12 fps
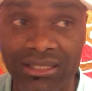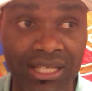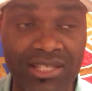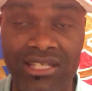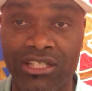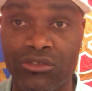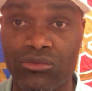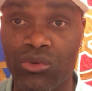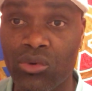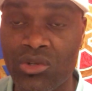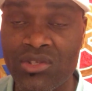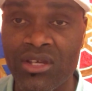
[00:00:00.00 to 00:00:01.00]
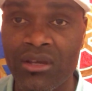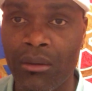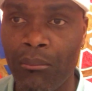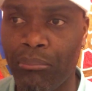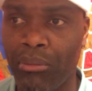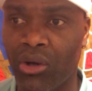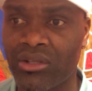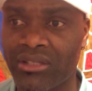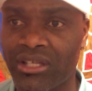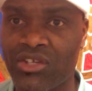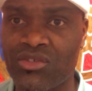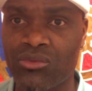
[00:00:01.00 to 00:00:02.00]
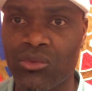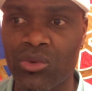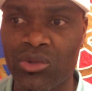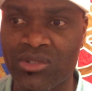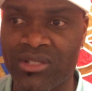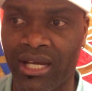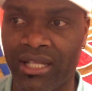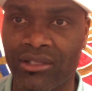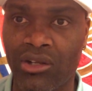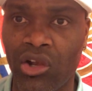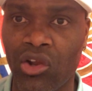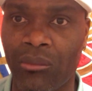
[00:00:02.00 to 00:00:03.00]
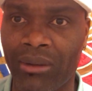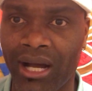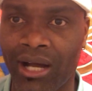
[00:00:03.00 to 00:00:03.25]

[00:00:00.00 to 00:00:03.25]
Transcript: They set the rules, but there's rules that the club